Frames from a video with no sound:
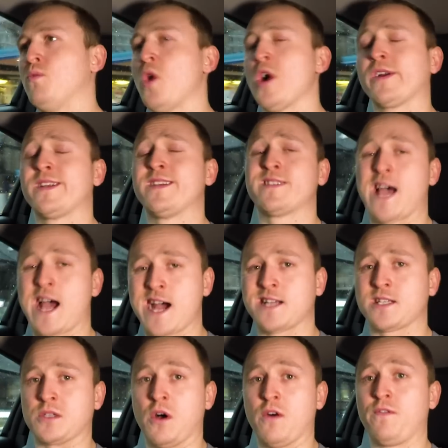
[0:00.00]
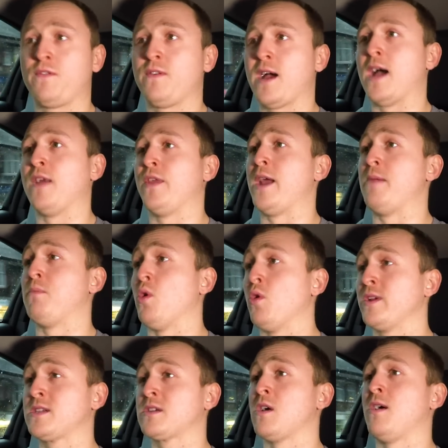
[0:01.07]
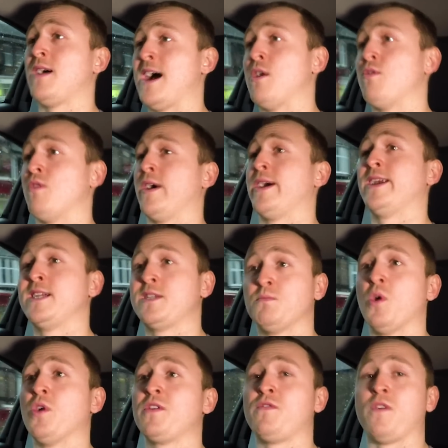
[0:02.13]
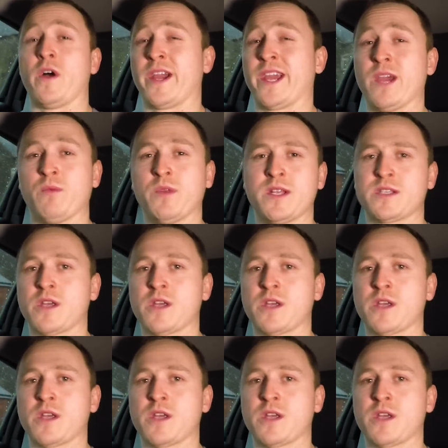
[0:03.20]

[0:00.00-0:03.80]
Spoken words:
worked his ass off, and then bought this car outright, and he's modifying it with his